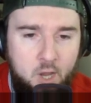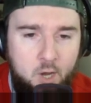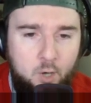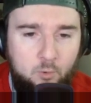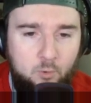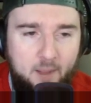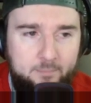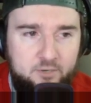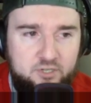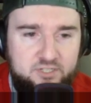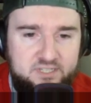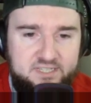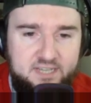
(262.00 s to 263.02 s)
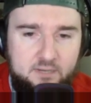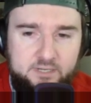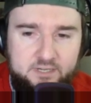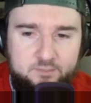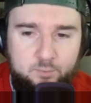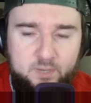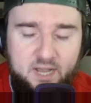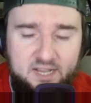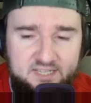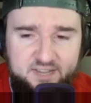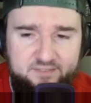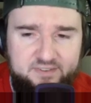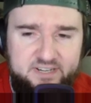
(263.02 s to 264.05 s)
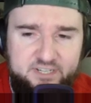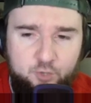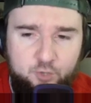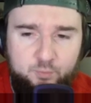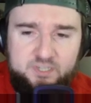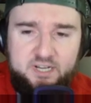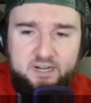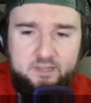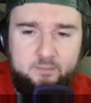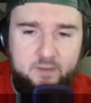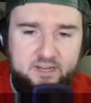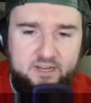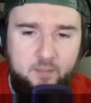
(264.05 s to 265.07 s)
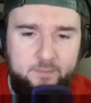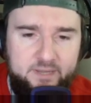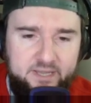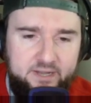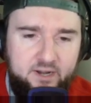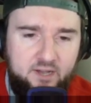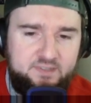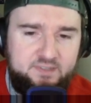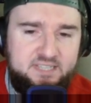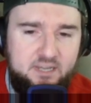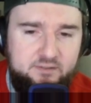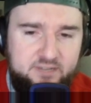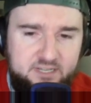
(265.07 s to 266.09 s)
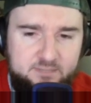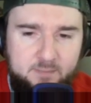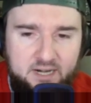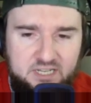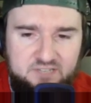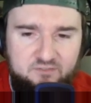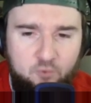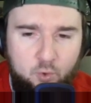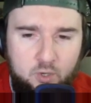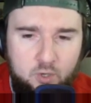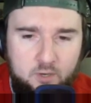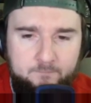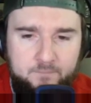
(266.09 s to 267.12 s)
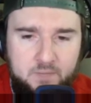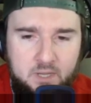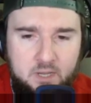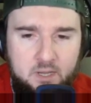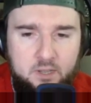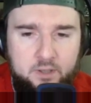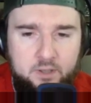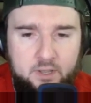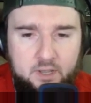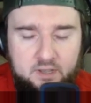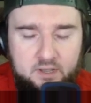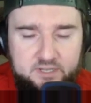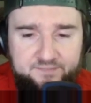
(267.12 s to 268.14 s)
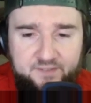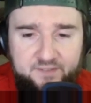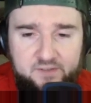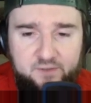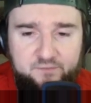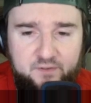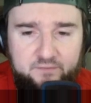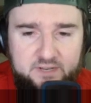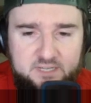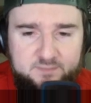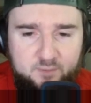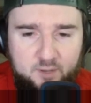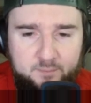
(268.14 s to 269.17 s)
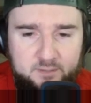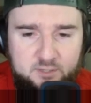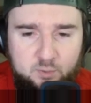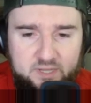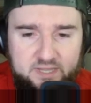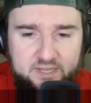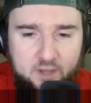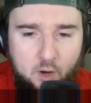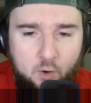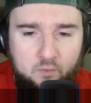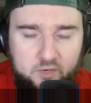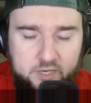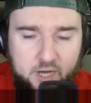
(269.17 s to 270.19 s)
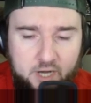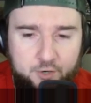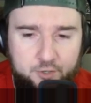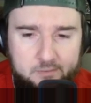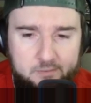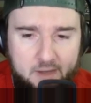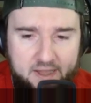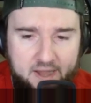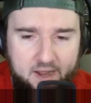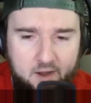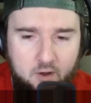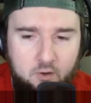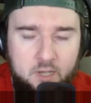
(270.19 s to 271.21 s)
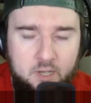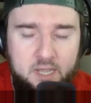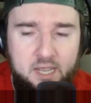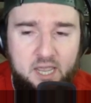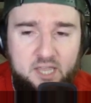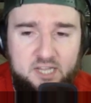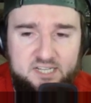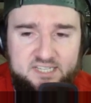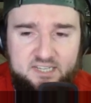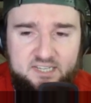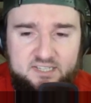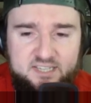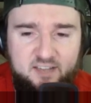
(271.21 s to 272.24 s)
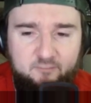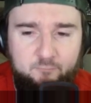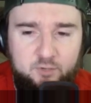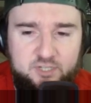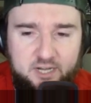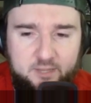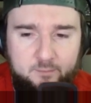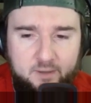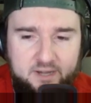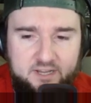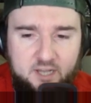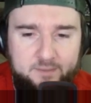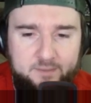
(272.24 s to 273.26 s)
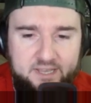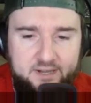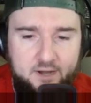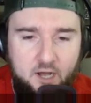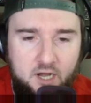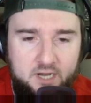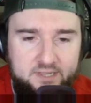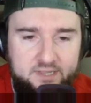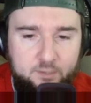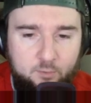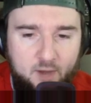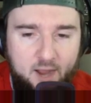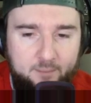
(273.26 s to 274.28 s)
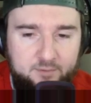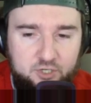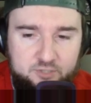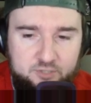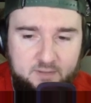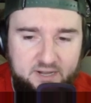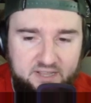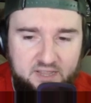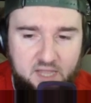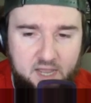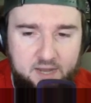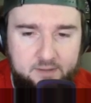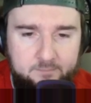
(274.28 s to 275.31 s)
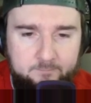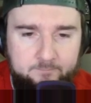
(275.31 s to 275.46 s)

Raptors and Celtics, we got 72% of the money coming in on the Celtics minus 4. The 50-50 split between the over and under right now. And then 67% of the money coming in on the Raptors money line.